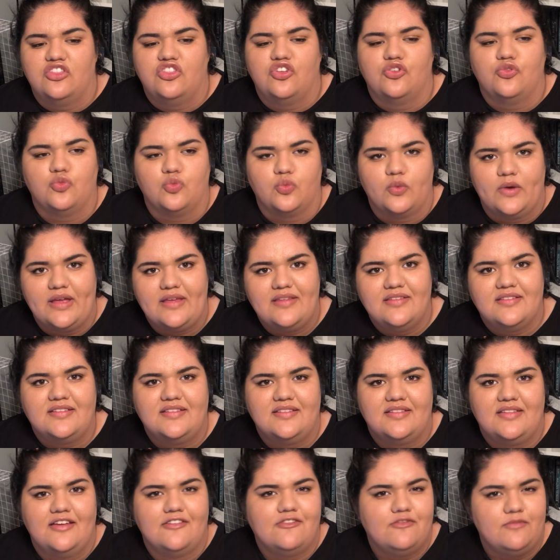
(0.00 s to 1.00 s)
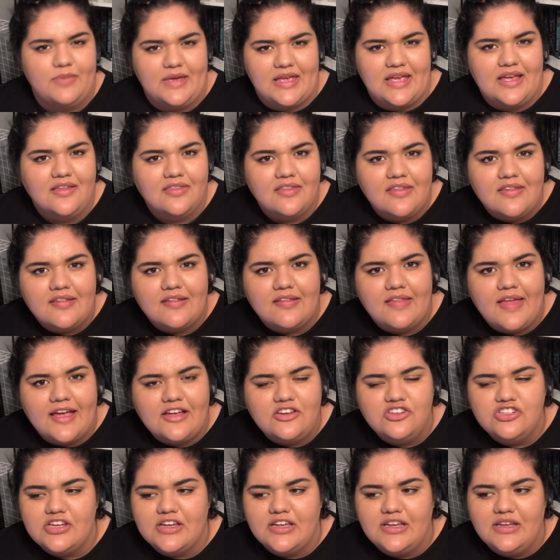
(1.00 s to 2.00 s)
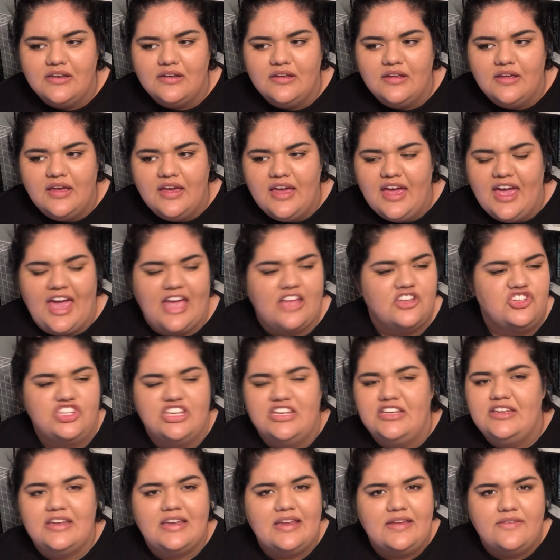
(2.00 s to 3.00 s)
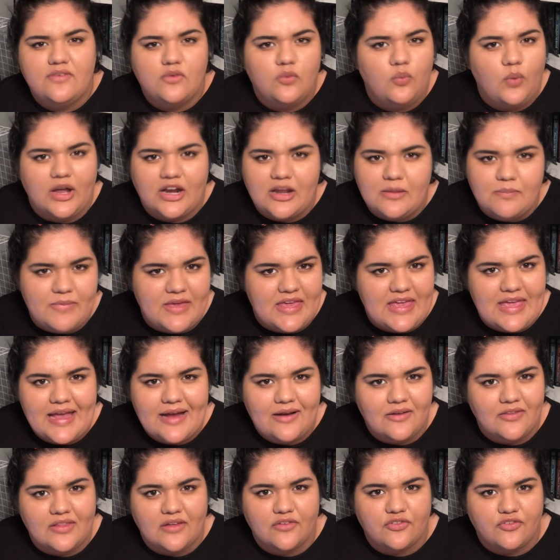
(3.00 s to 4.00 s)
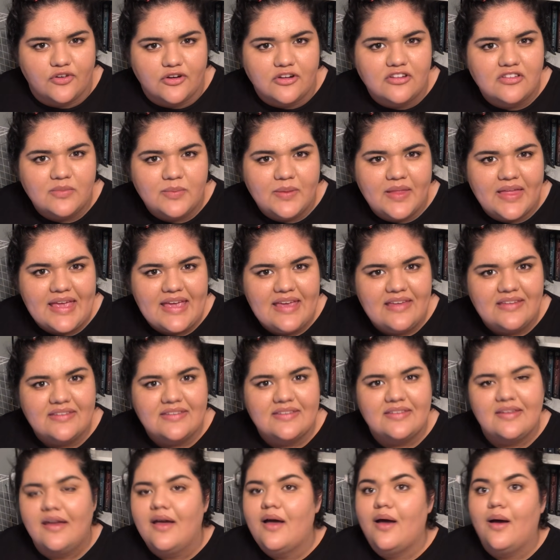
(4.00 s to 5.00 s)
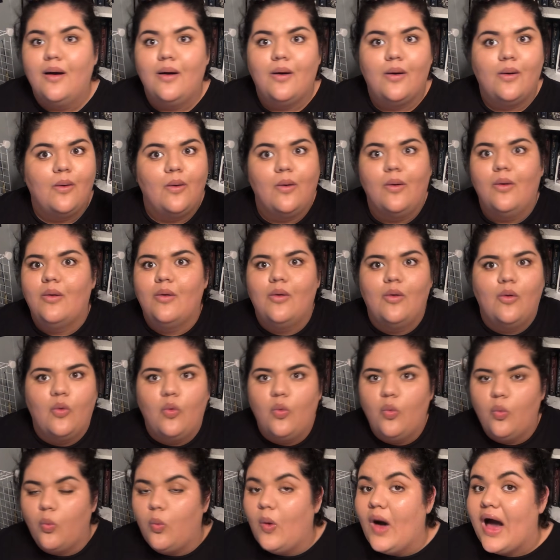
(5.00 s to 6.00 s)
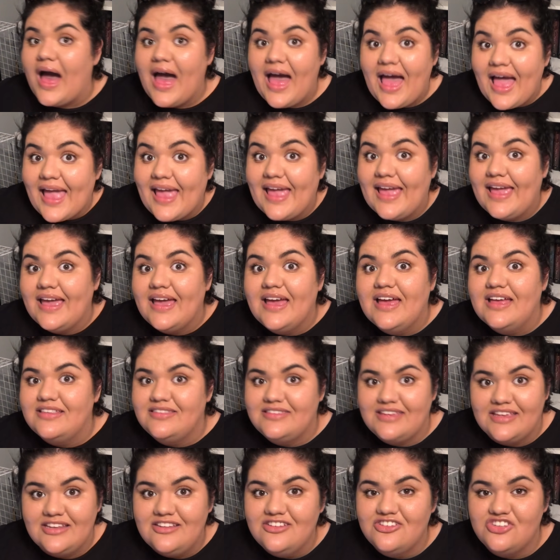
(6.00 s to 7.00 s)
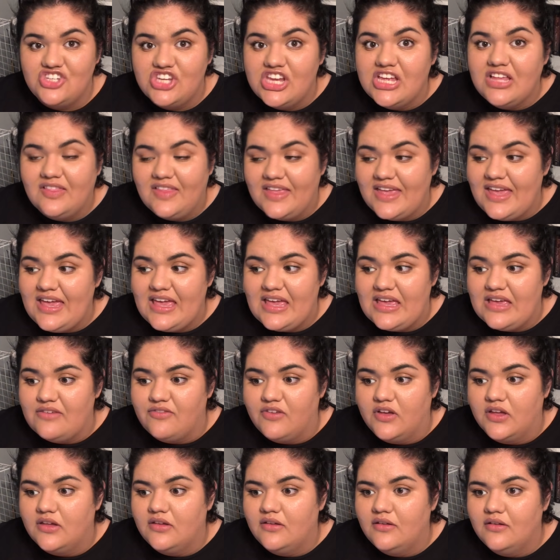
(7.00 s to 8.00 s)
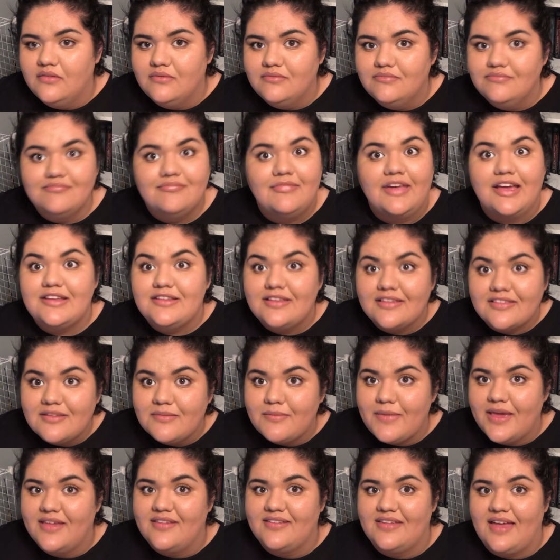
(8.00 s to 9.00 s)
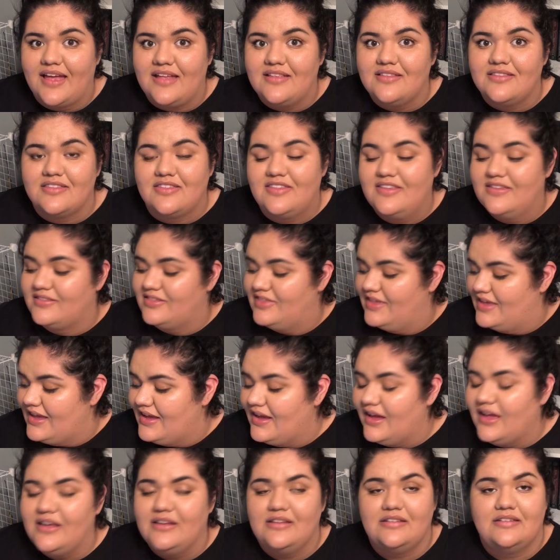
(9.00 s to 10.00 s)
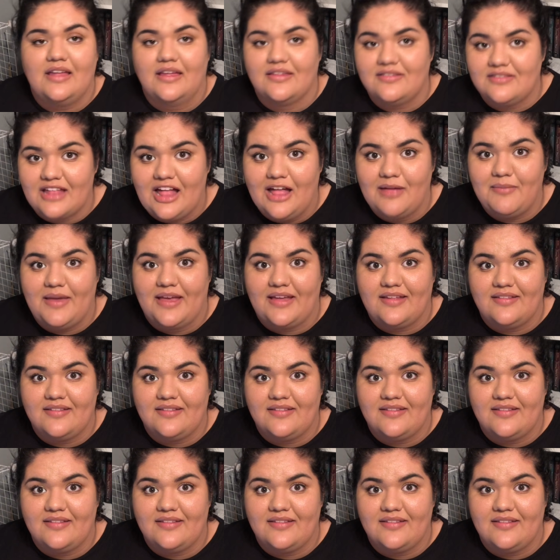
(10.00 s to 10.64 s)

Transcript: the risks of being in the selection and she didn't even want to be here in the first place? Why didn't she leave? It doesn't make sense. This thing does not make